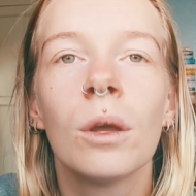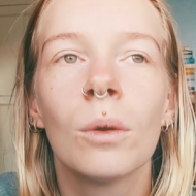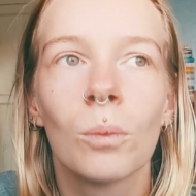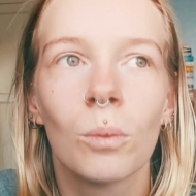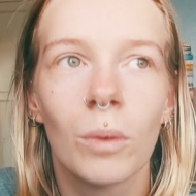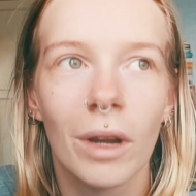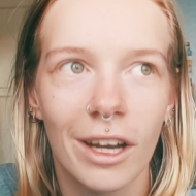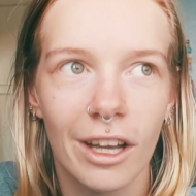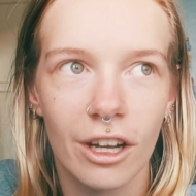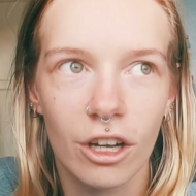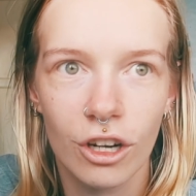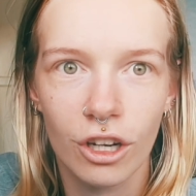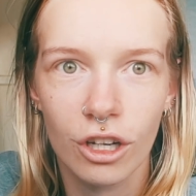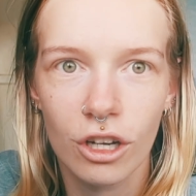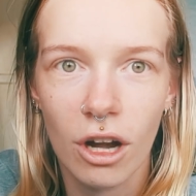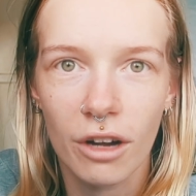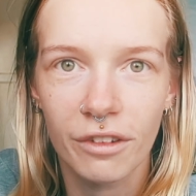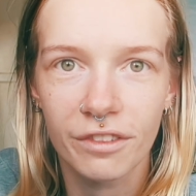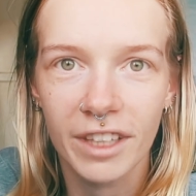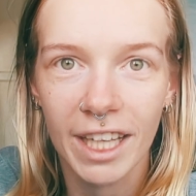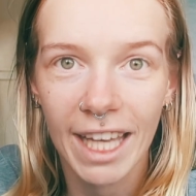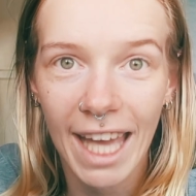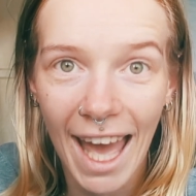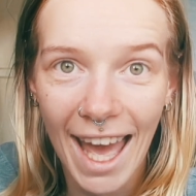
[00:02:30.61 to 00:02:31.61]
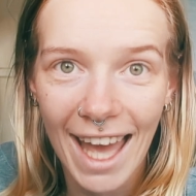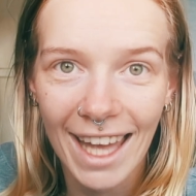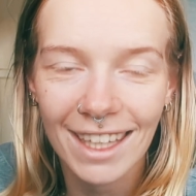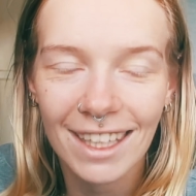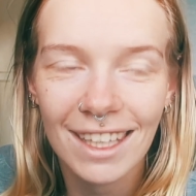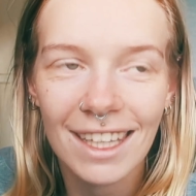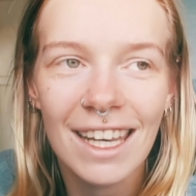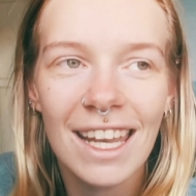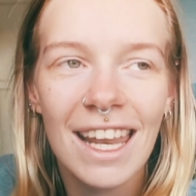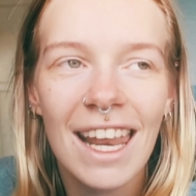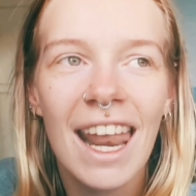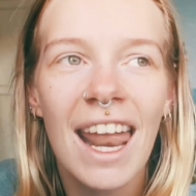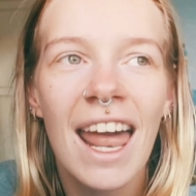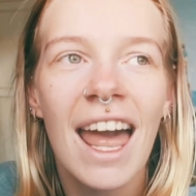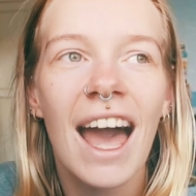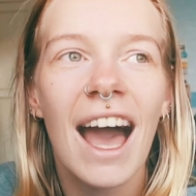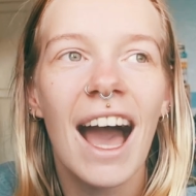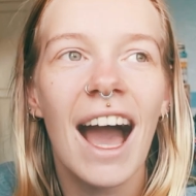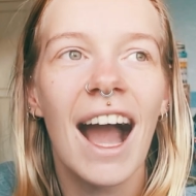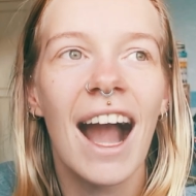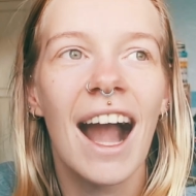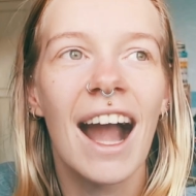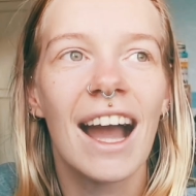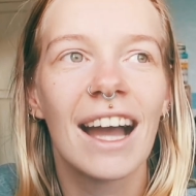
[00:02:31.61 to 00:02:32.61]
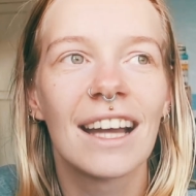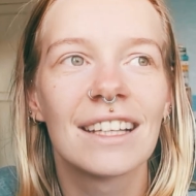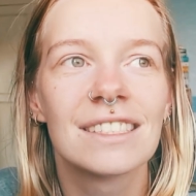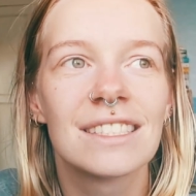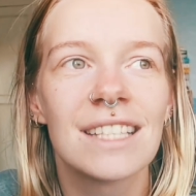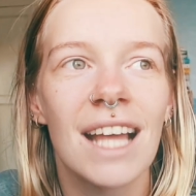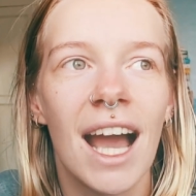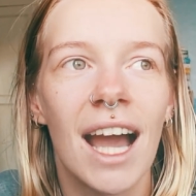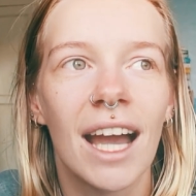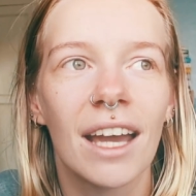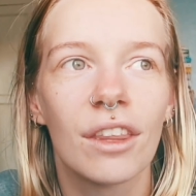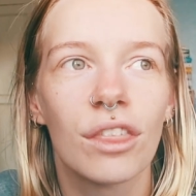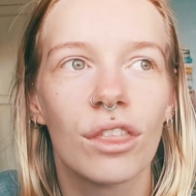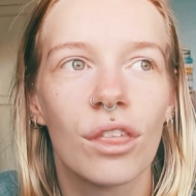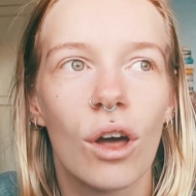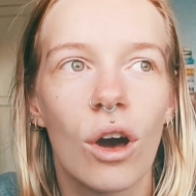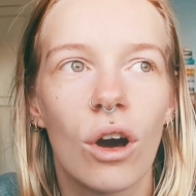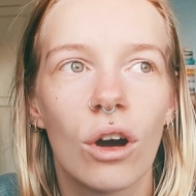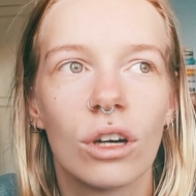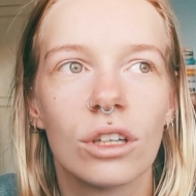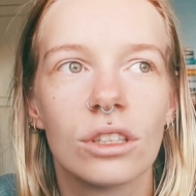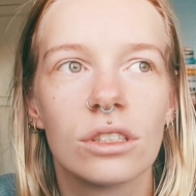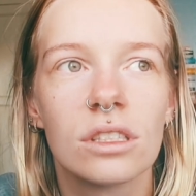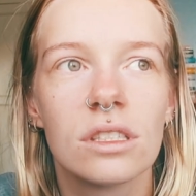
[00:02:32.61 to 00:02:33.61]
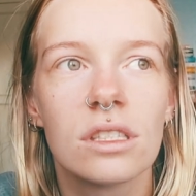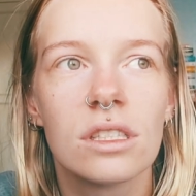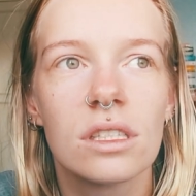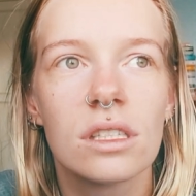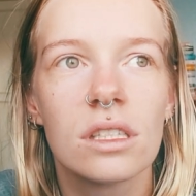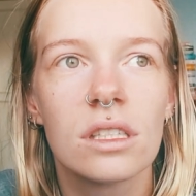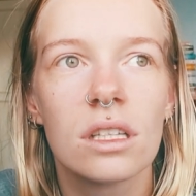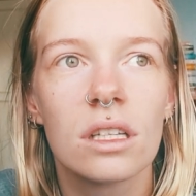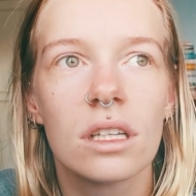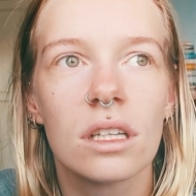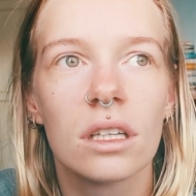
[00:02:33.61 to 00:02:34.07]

when I got a cough again and I thought